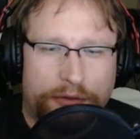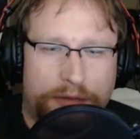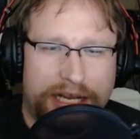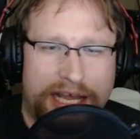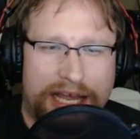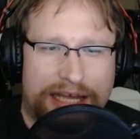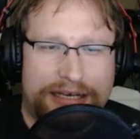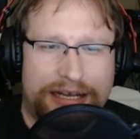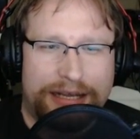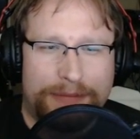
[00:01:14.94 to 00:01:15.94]
we had
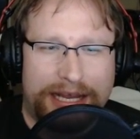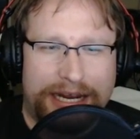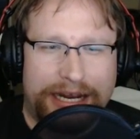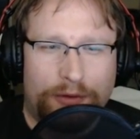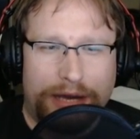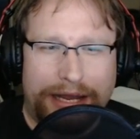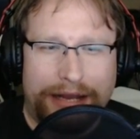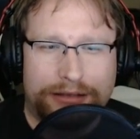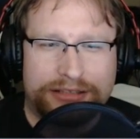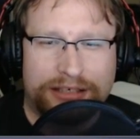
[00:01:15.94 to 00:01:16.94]
them
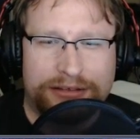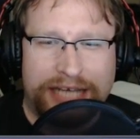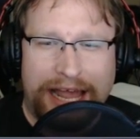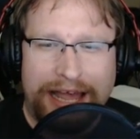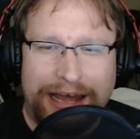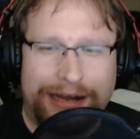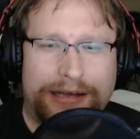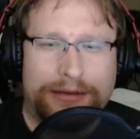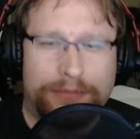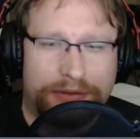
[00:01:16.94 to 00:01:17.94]
AOLs on
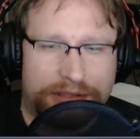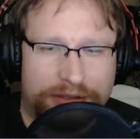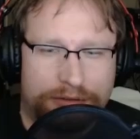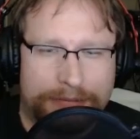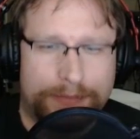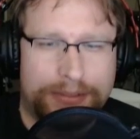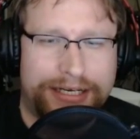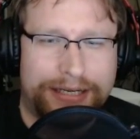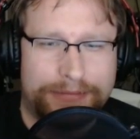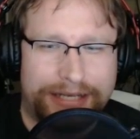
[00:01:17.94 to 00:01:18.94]
dial-up. You remember
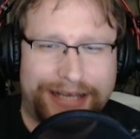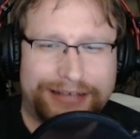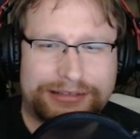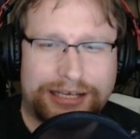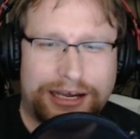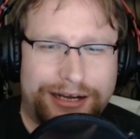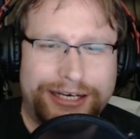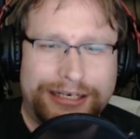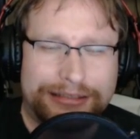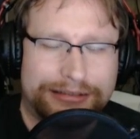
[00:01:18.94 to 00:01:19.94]
them days,
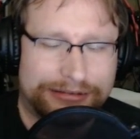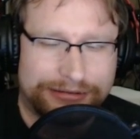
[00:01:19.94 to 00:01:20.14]
Cotty?